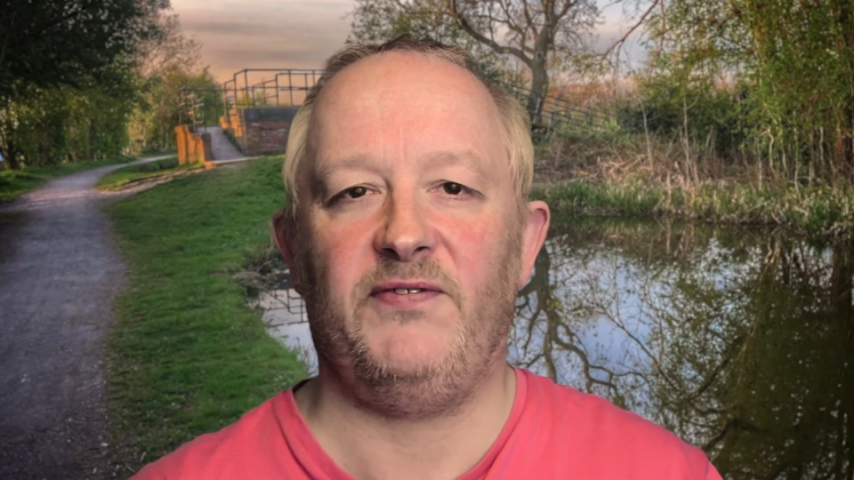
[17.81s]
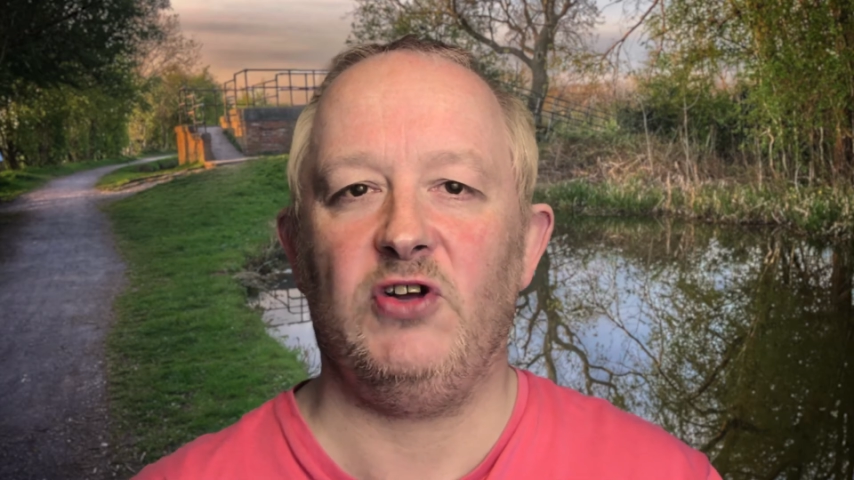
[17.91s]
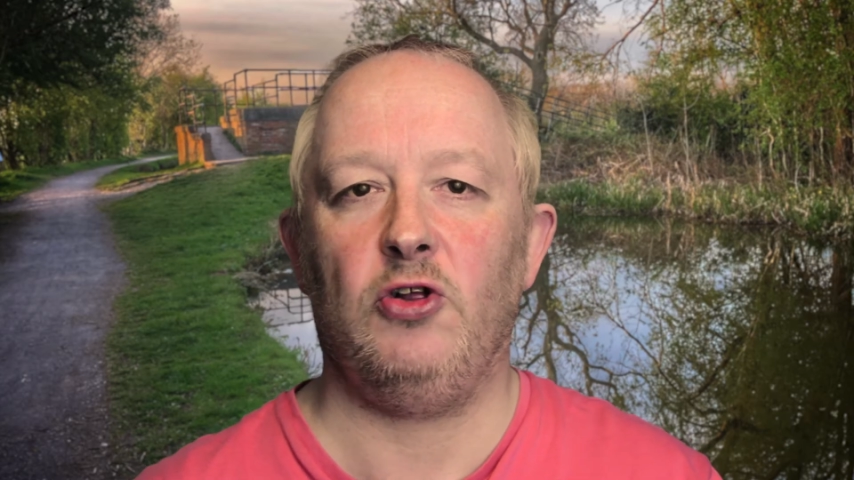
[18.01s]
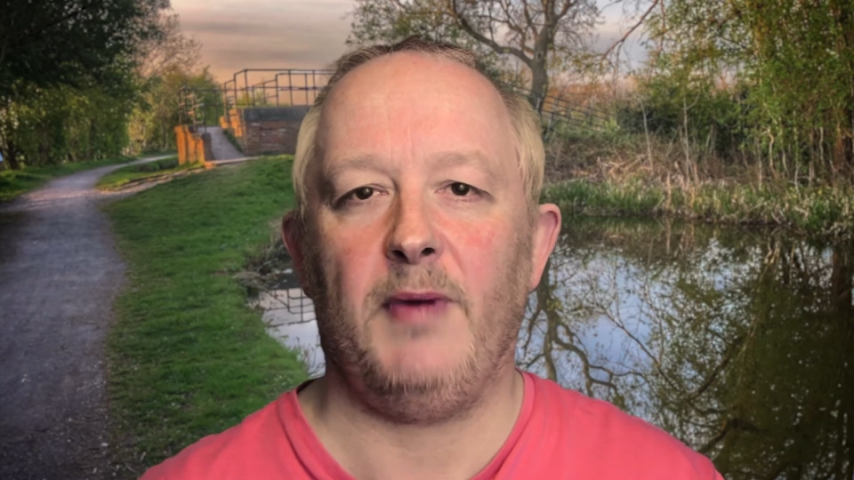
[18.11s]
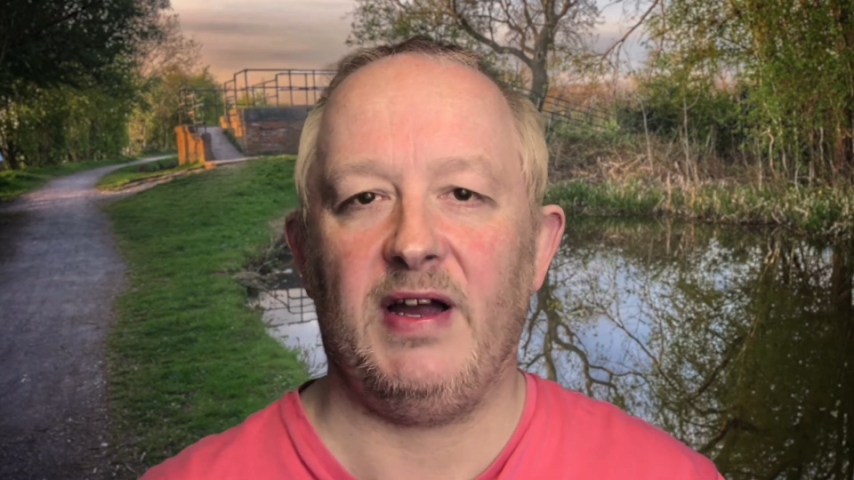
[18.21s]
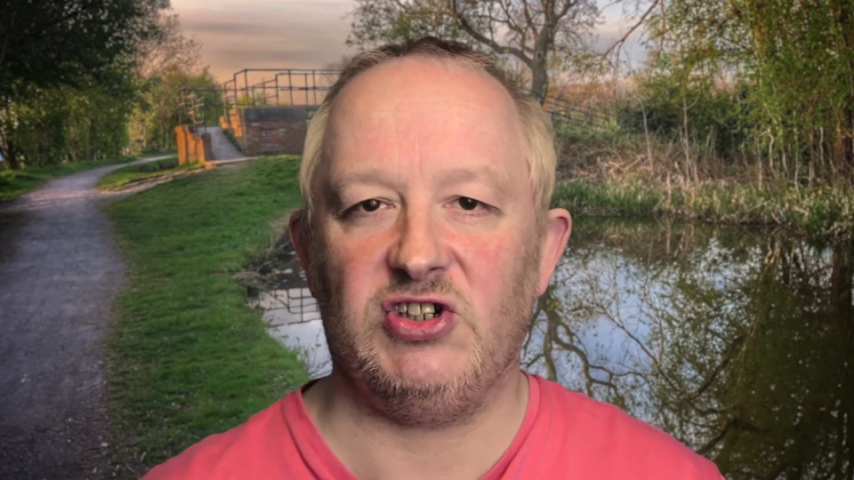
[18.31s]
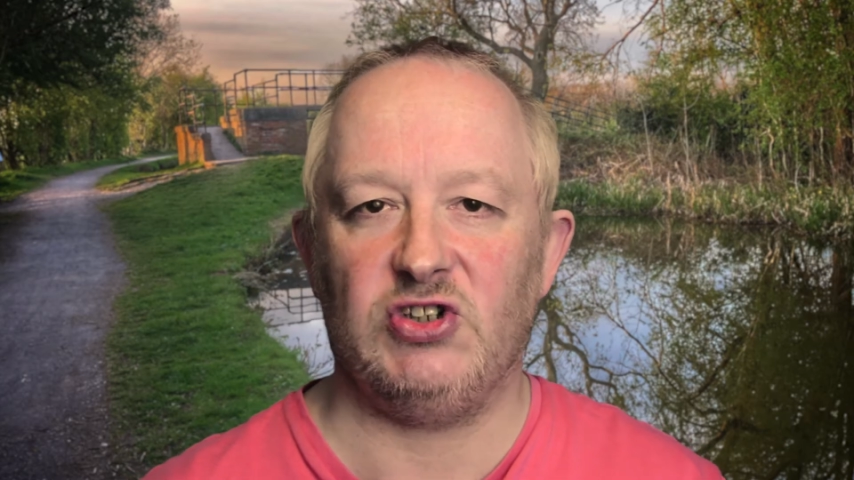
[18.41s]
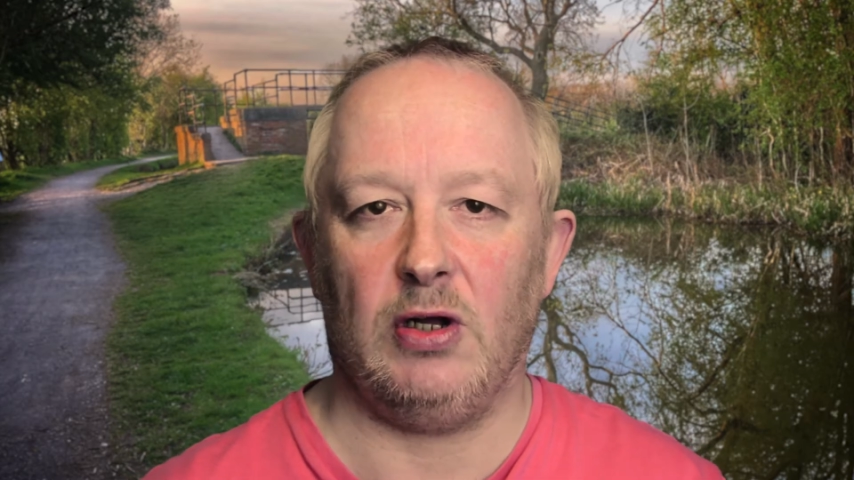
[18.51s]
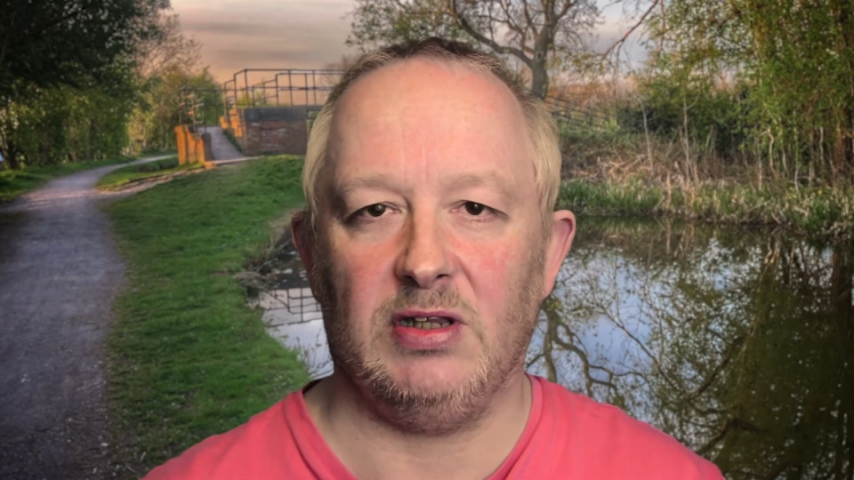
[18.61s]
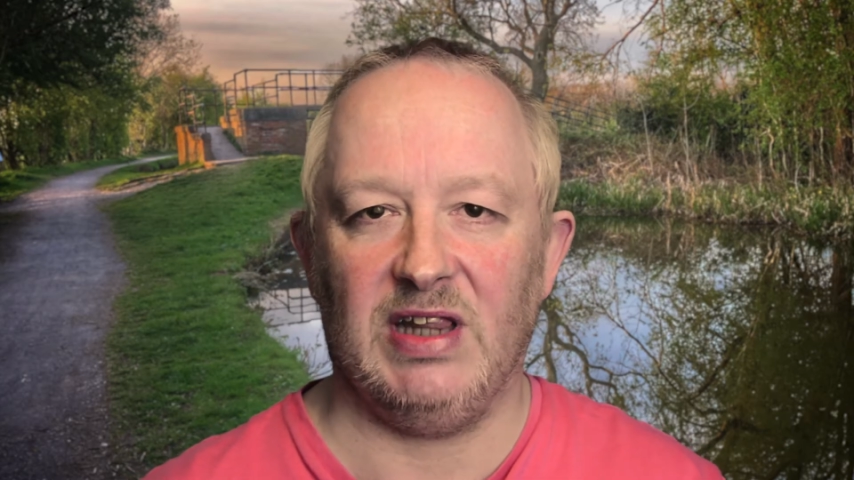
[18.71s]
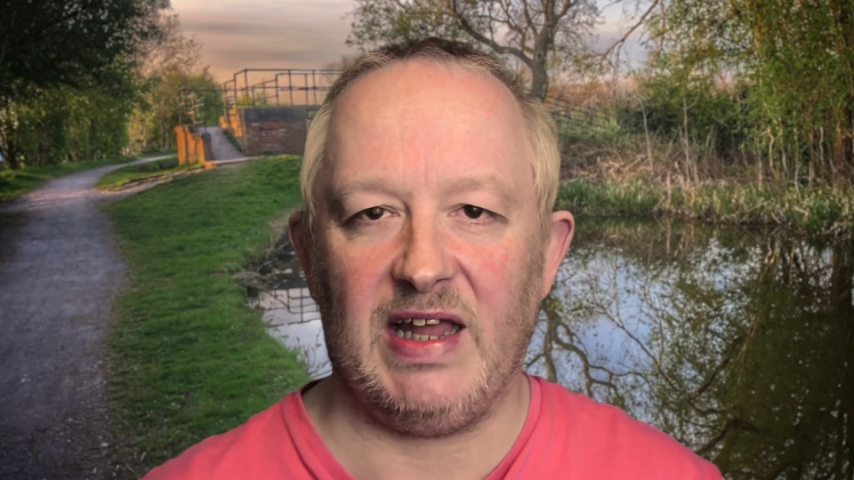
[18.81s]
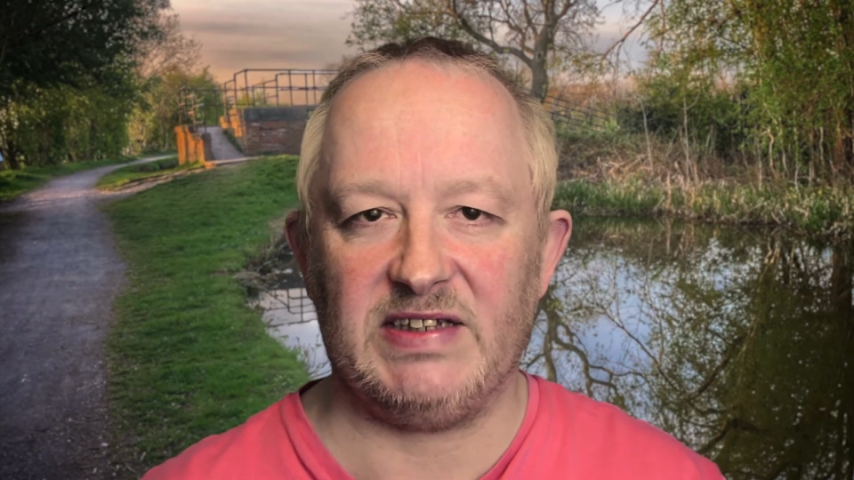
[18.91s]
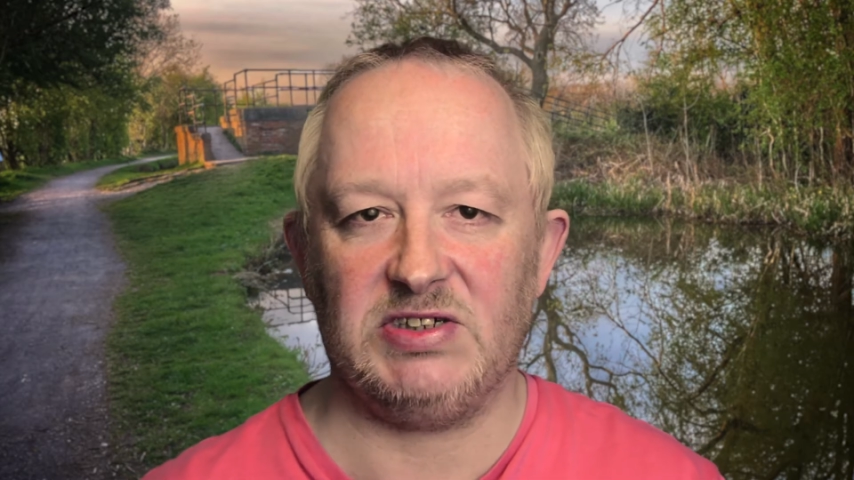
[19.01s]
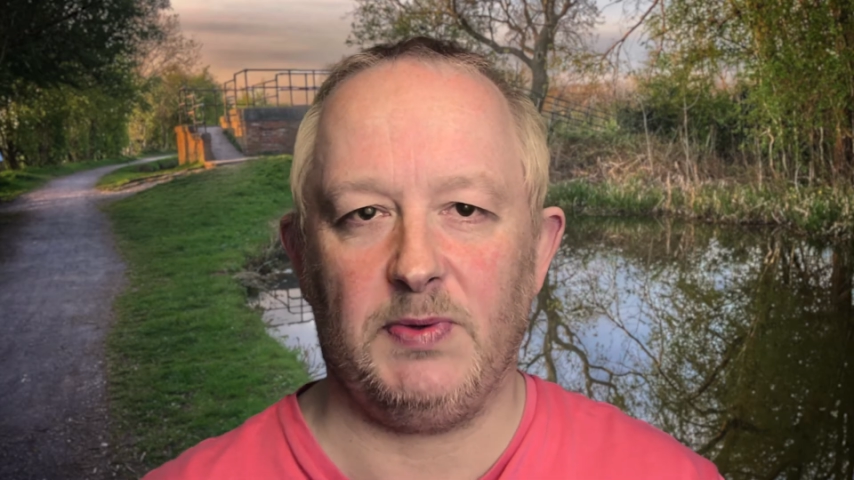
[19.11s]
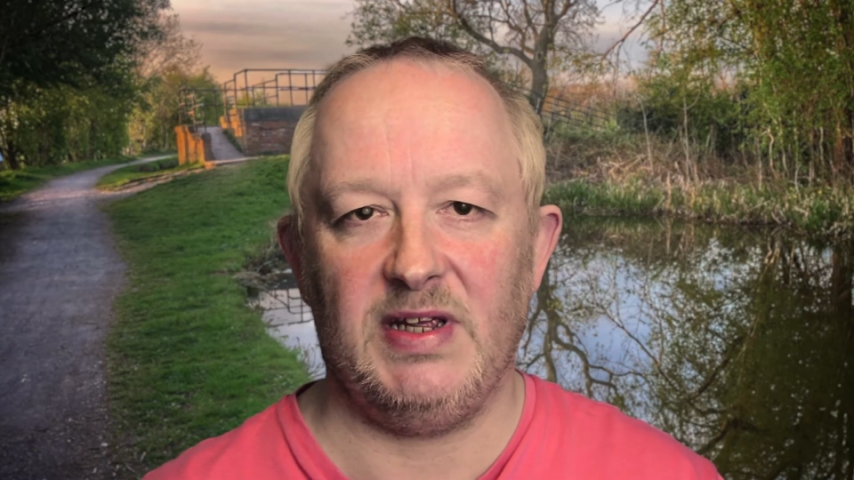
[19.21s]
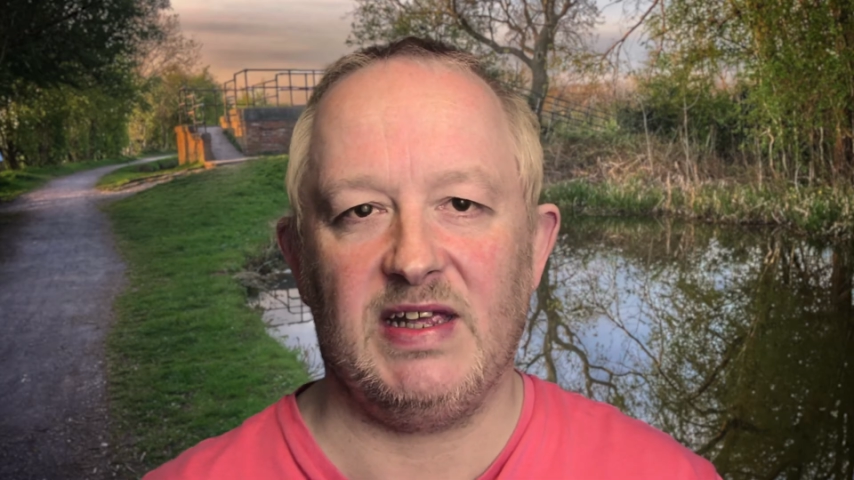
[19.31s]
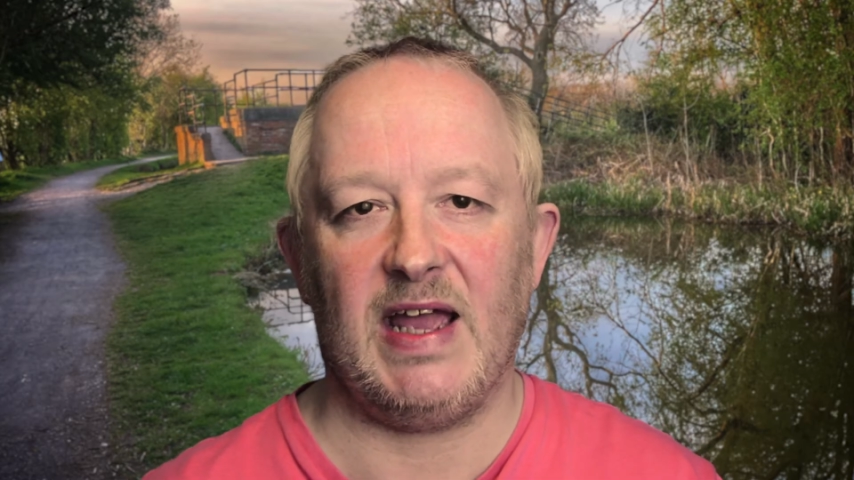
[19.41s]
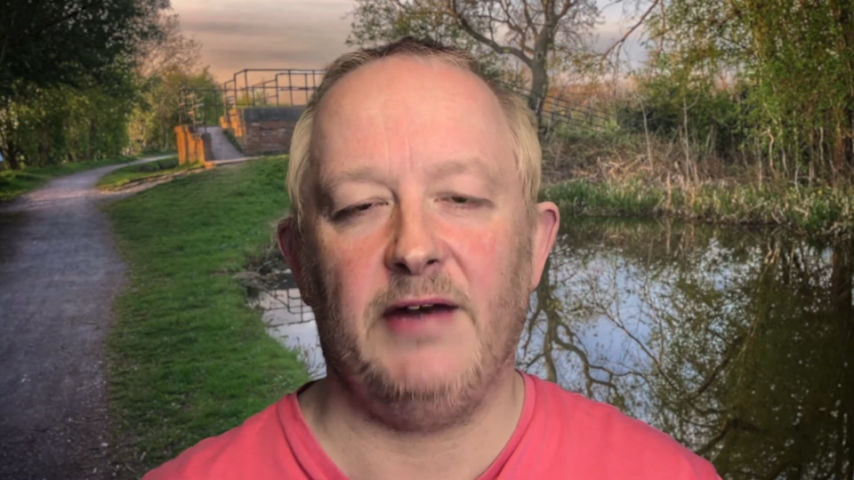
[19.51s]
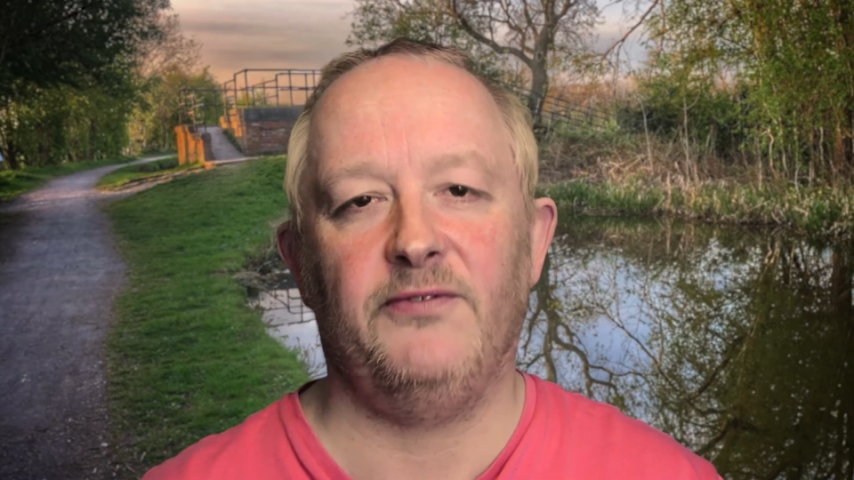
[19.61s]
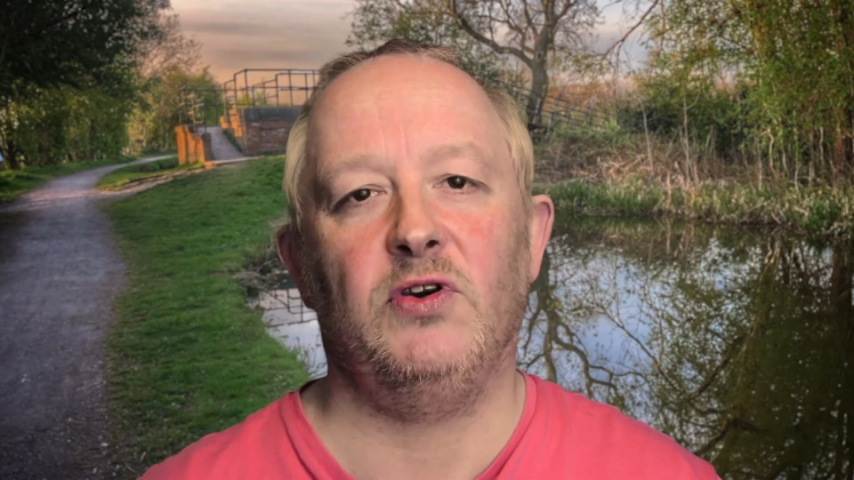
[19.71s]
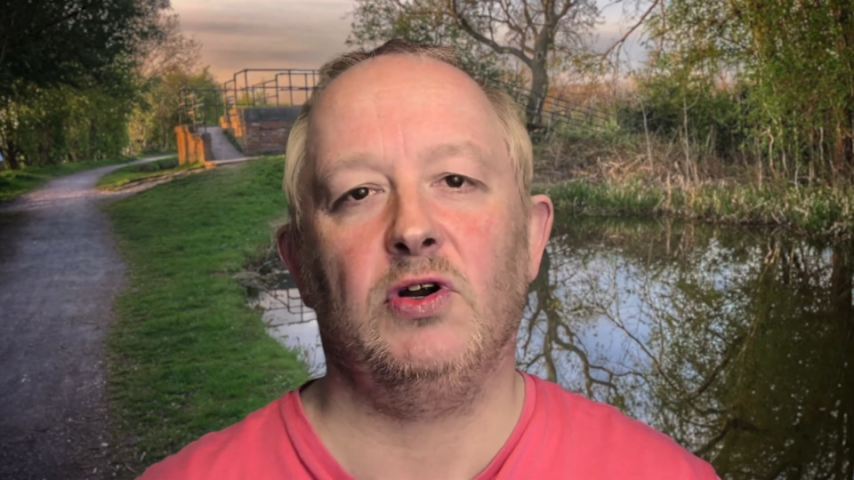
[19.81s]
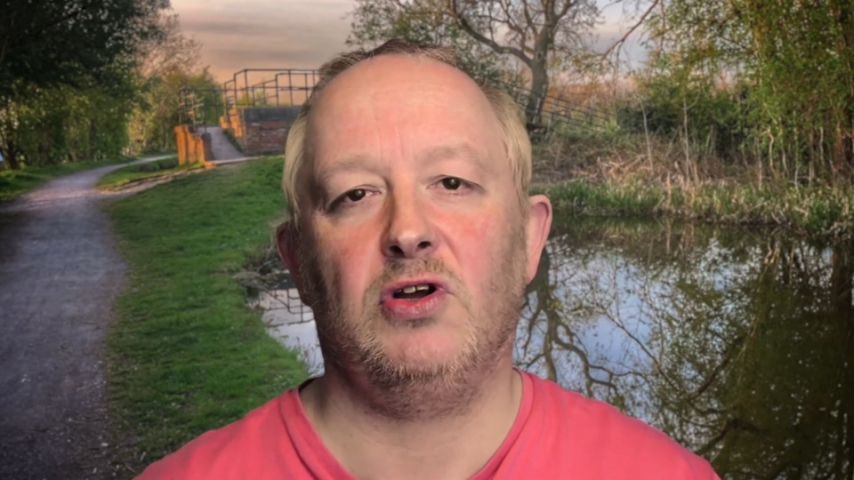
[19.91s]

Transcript: film I shot last weekend for a